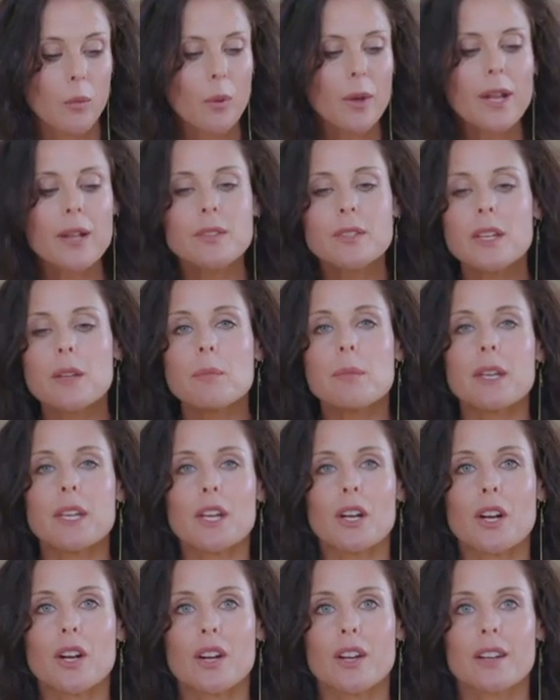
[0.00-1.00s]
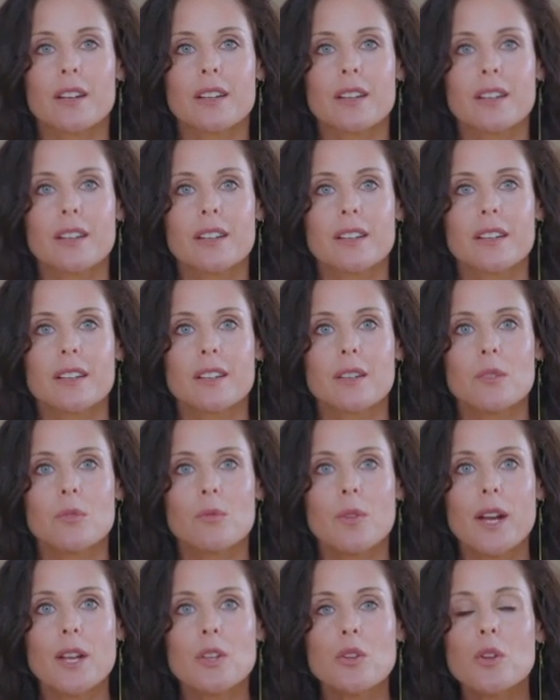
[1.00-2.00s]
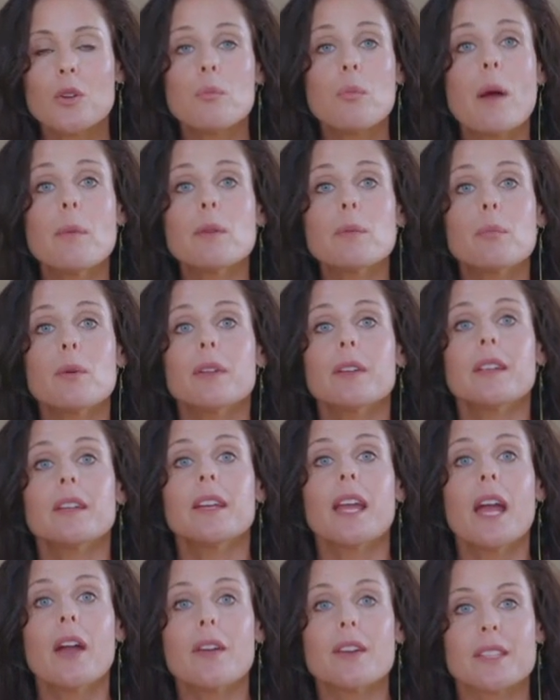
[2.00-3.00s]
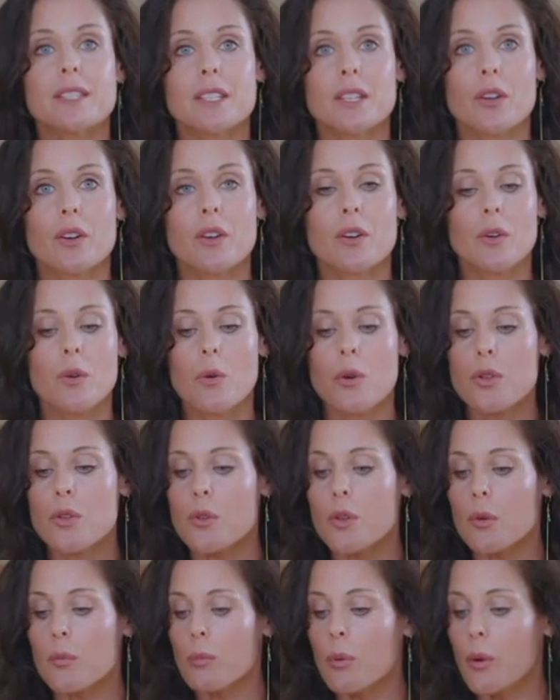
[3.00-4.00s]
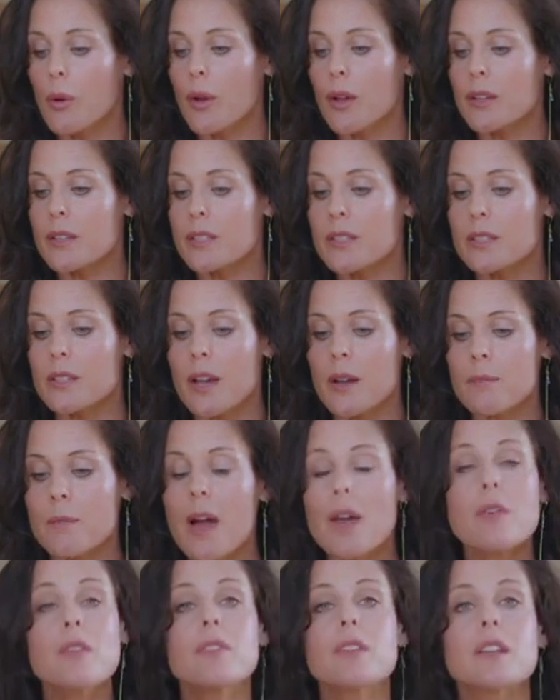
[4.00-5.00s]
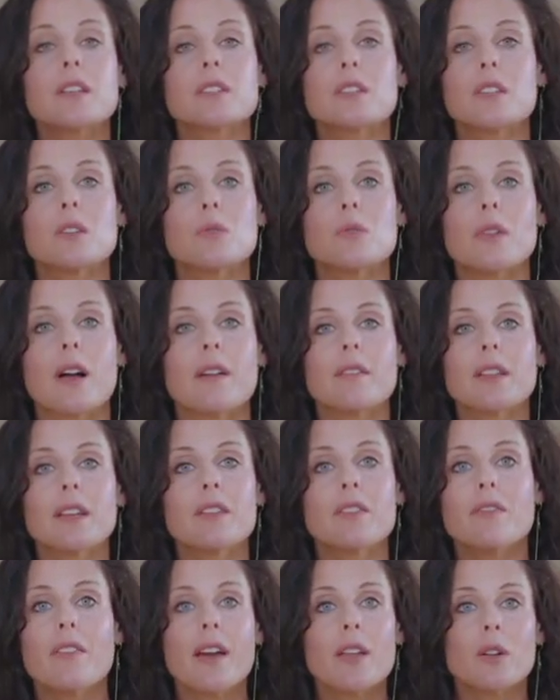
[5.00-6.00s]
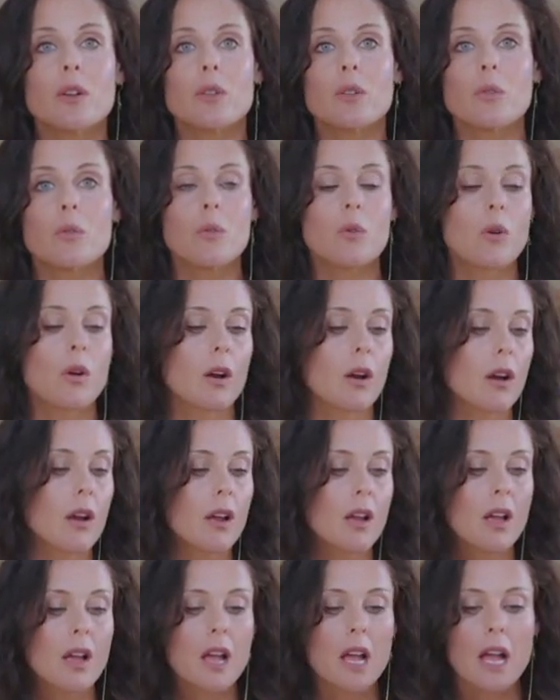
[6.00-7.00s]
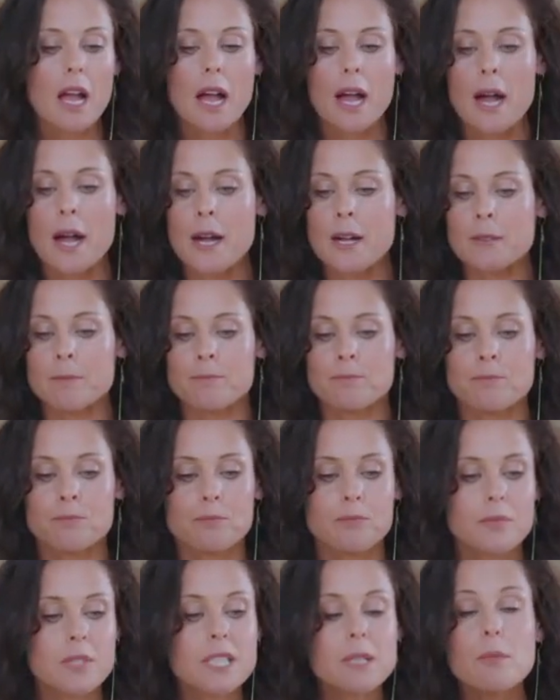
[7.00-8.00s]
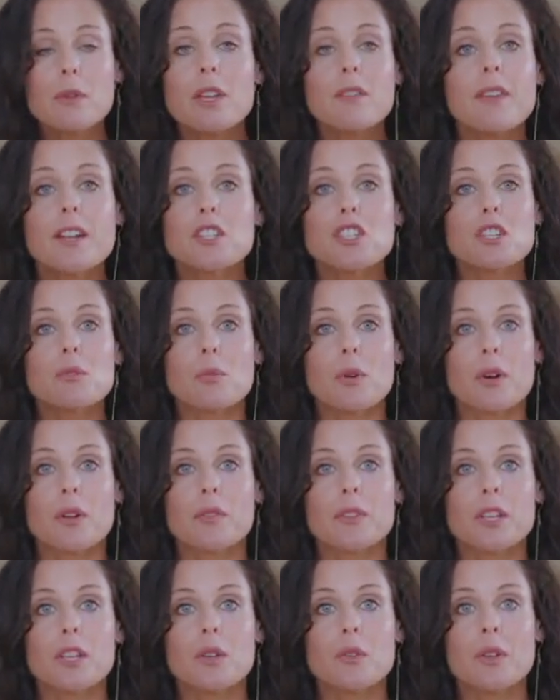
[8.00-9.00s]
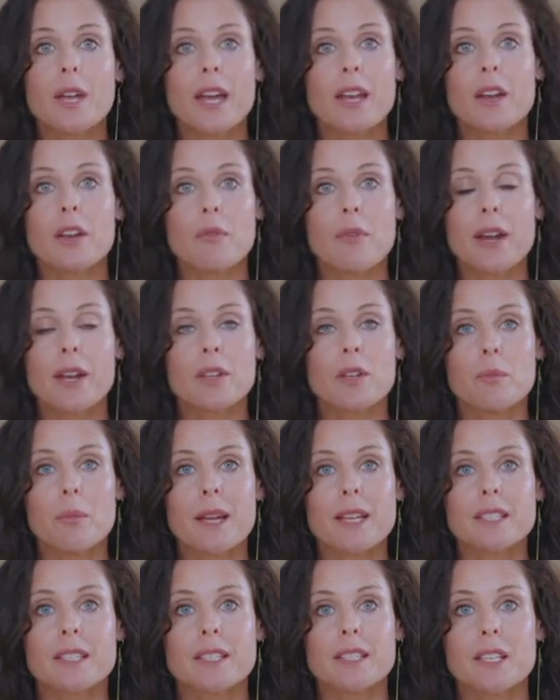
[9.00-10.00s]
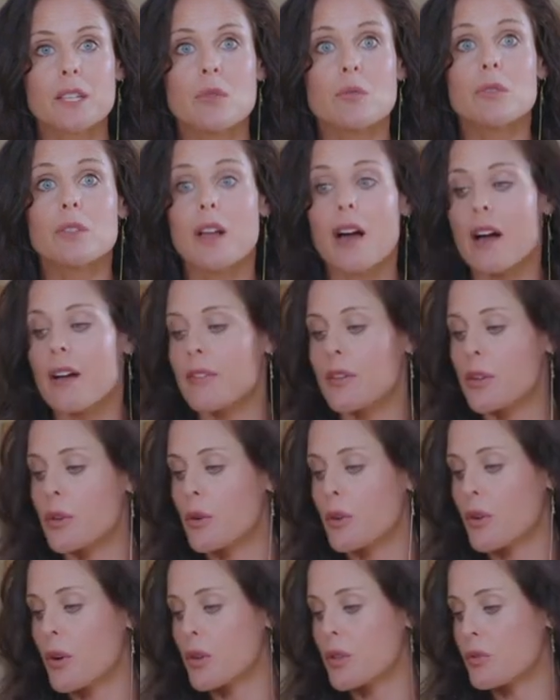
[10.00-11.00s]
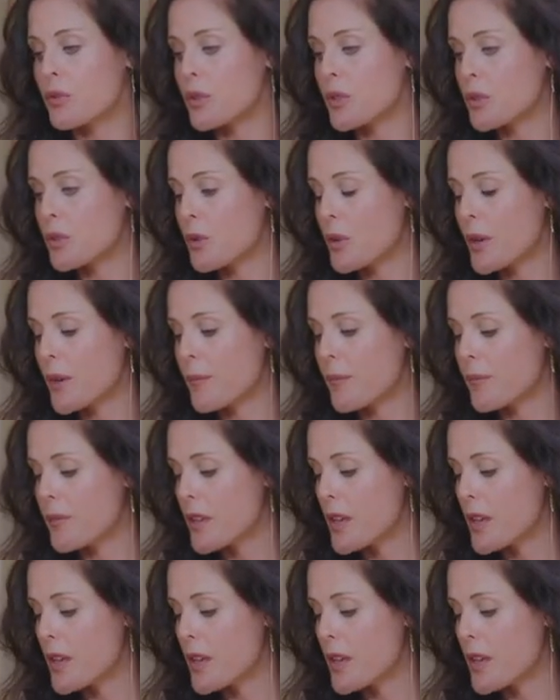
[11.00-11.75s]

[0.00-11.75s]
What else could be here, right? You could probably put carrots here, or you could put other things that you love, like fennel, or some other vegetable that you get on a regular basis that you love at your grocery store.